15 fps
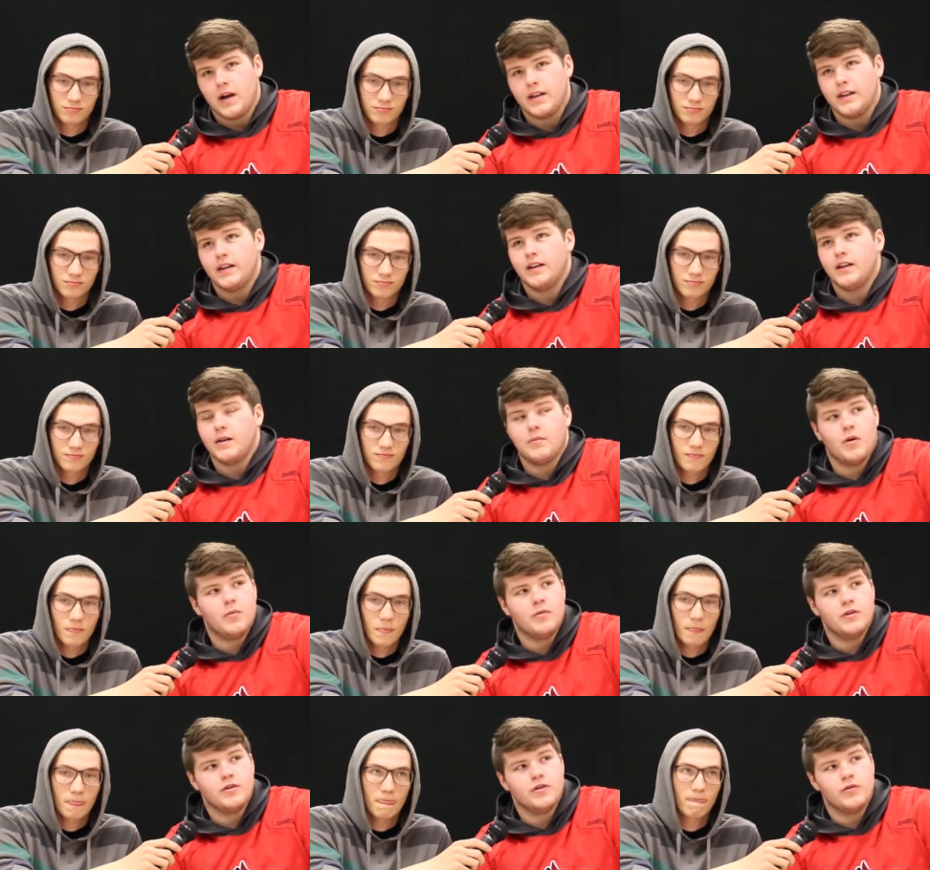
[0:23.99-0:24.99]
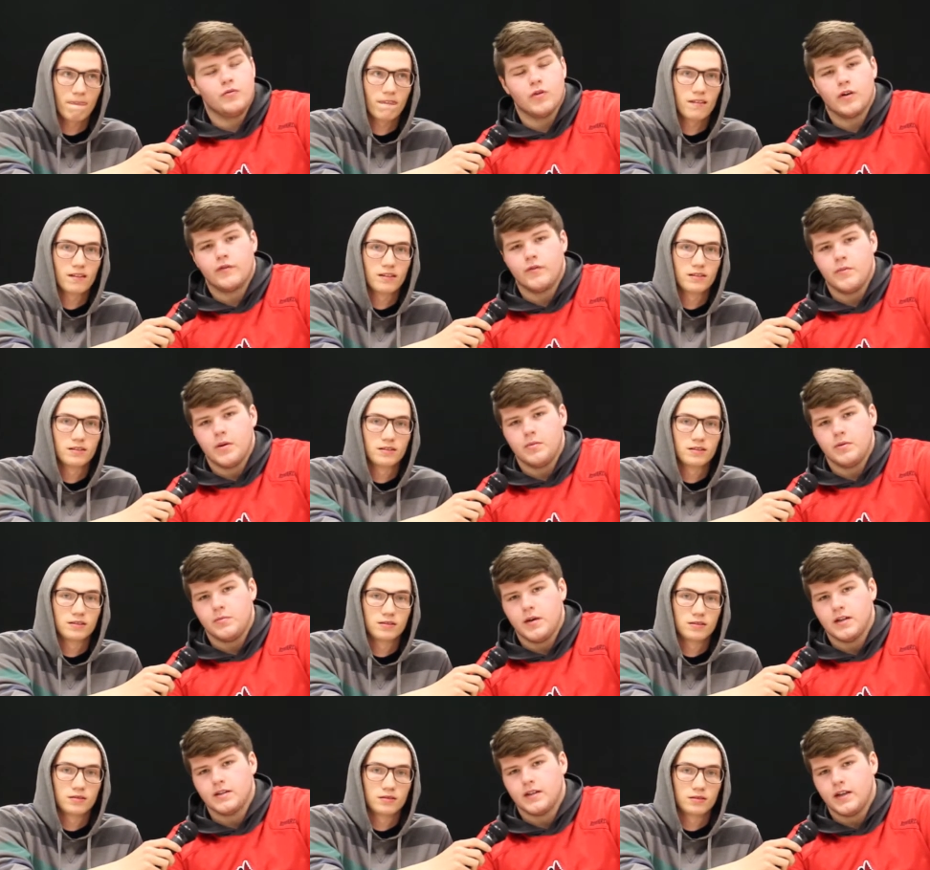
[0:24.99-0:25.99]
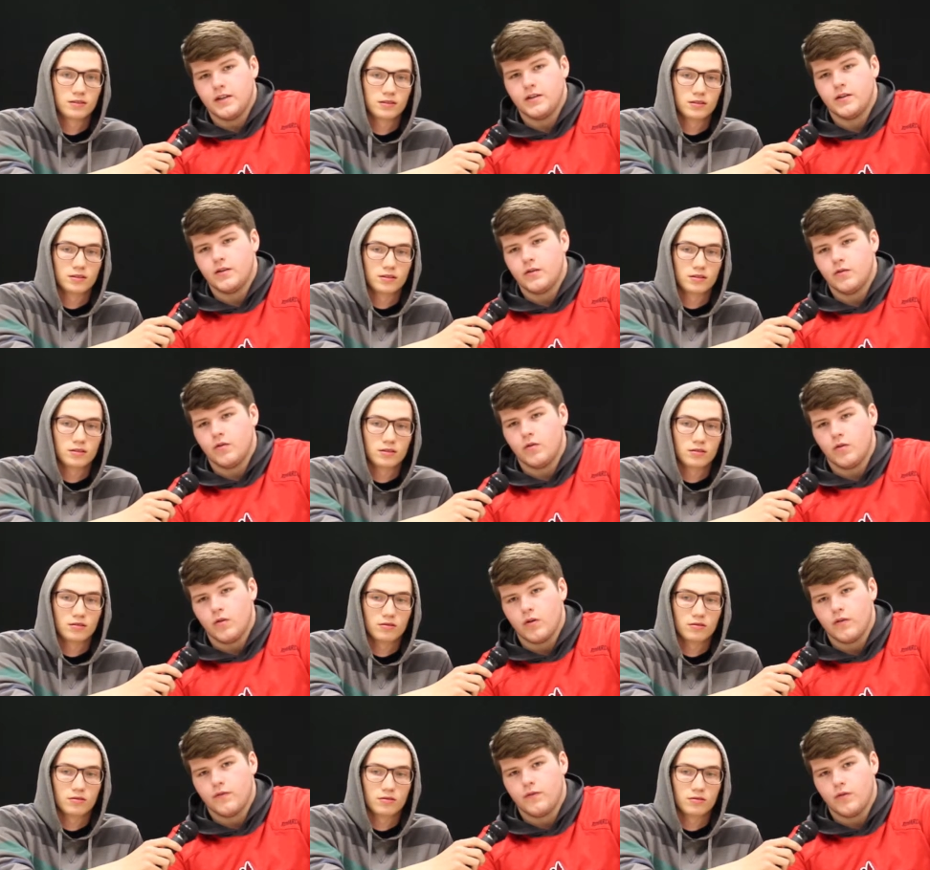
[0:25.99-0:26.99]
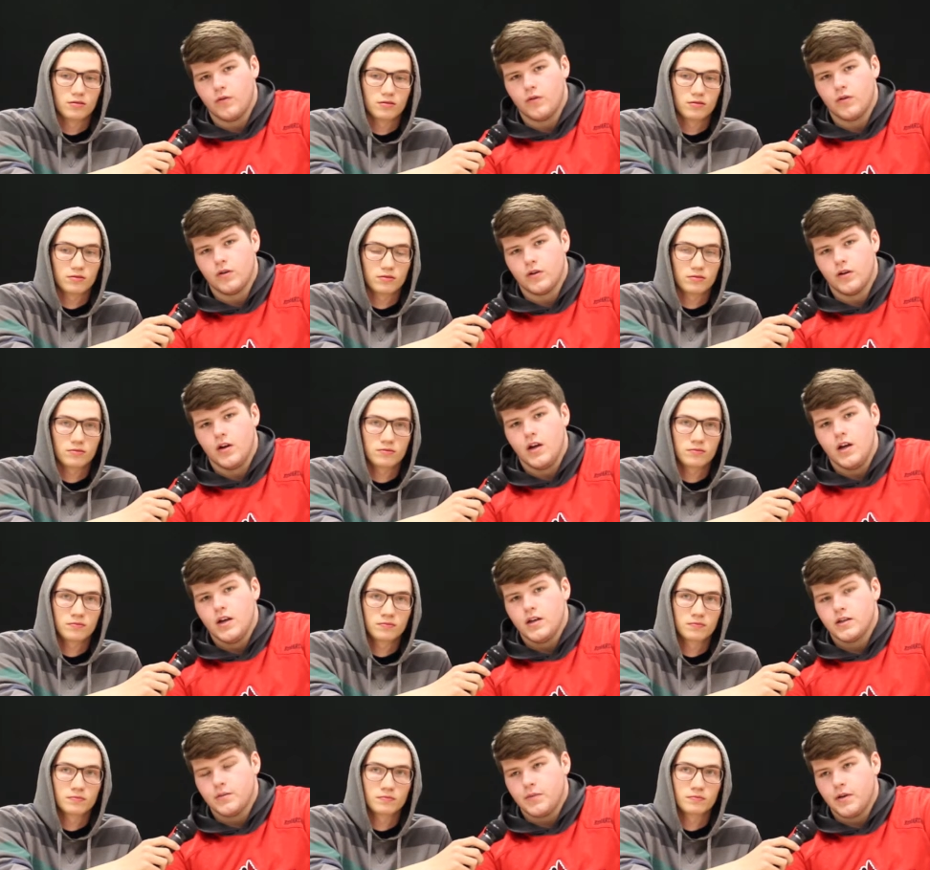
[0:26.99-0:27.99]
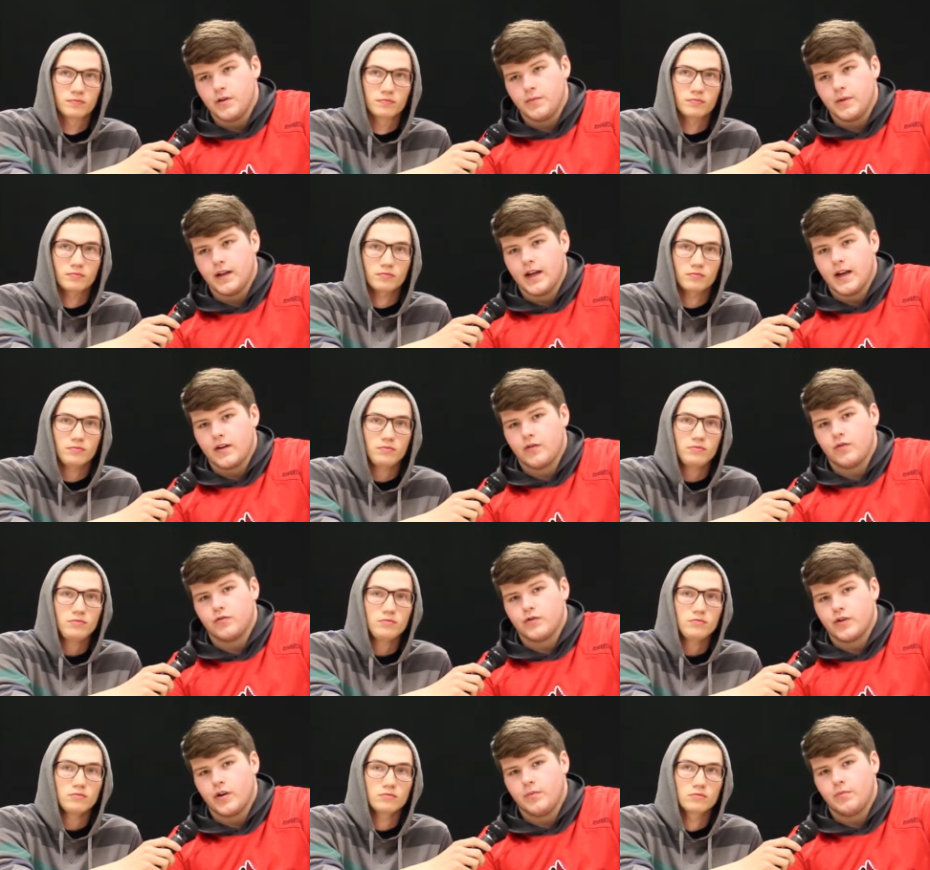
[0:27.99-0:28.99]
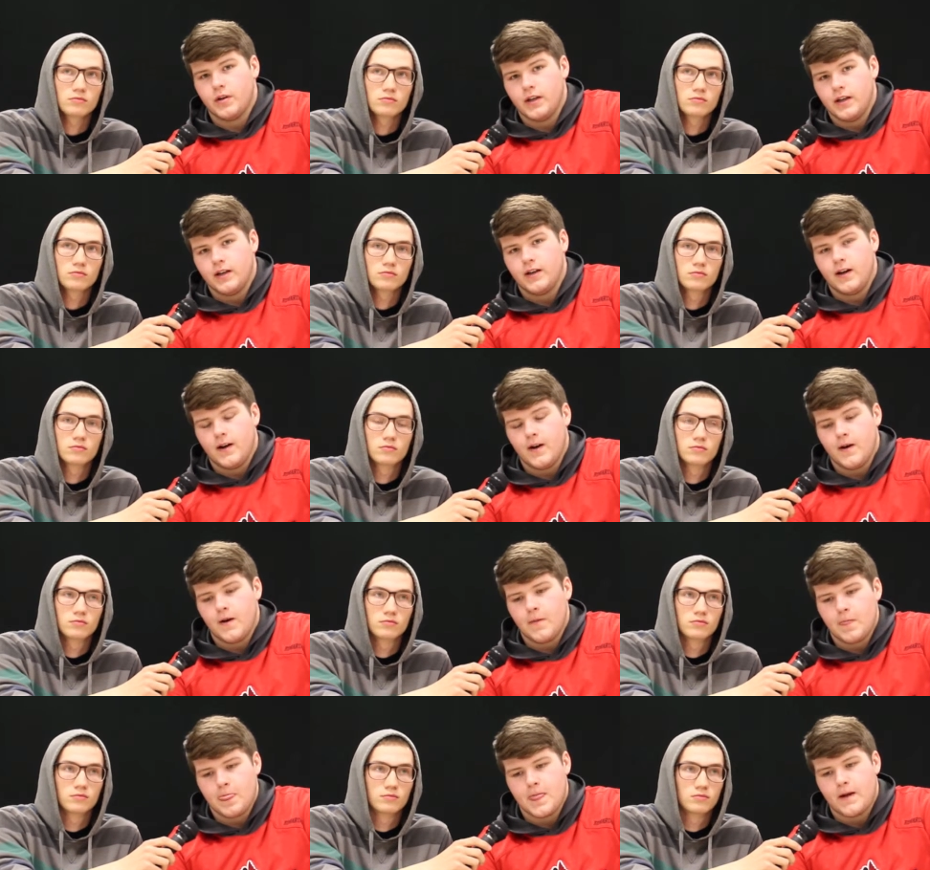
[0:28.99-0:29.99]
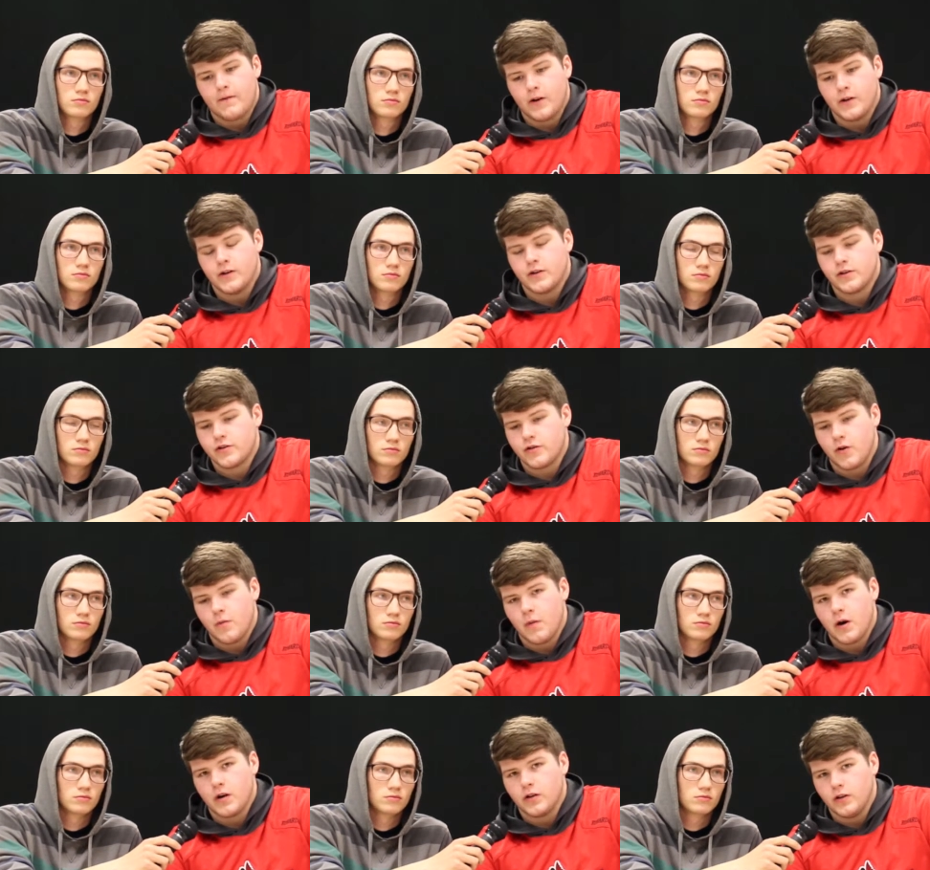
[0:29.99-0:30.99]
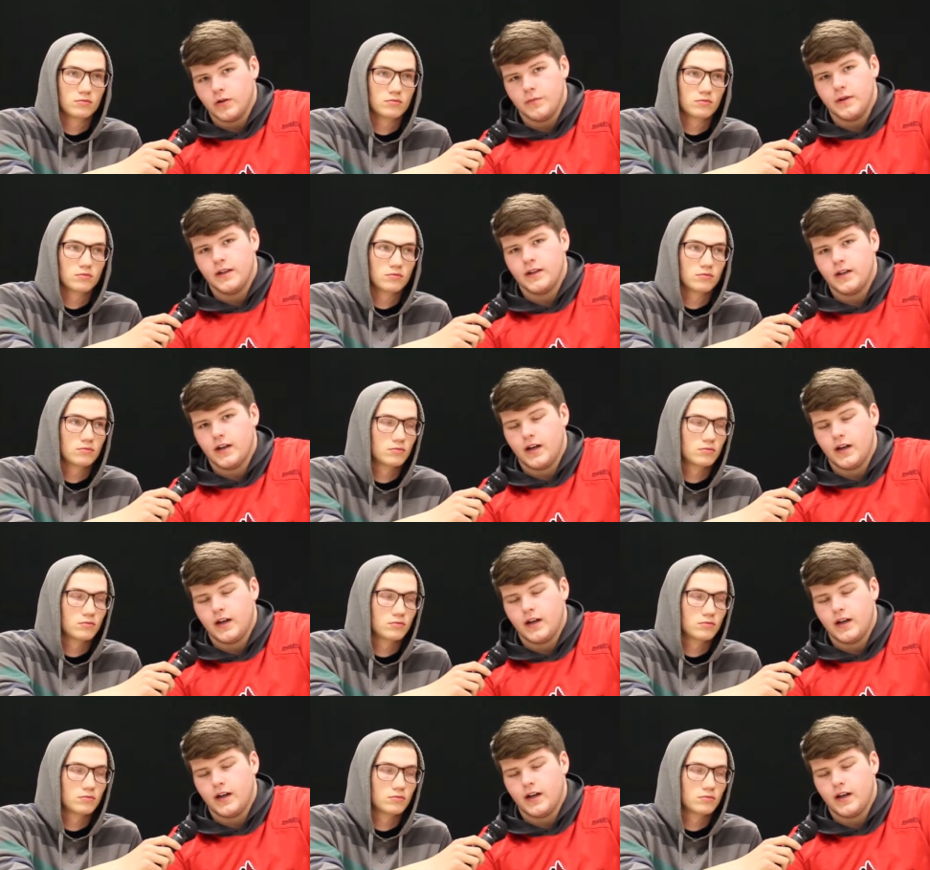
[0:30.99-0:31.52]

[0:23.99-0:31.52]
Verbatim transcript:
Speaker 1: by then, I'm hoping to work for maybe Monsanto or for some other big agriculture company. Um, I've already talked to Growmark a little bit.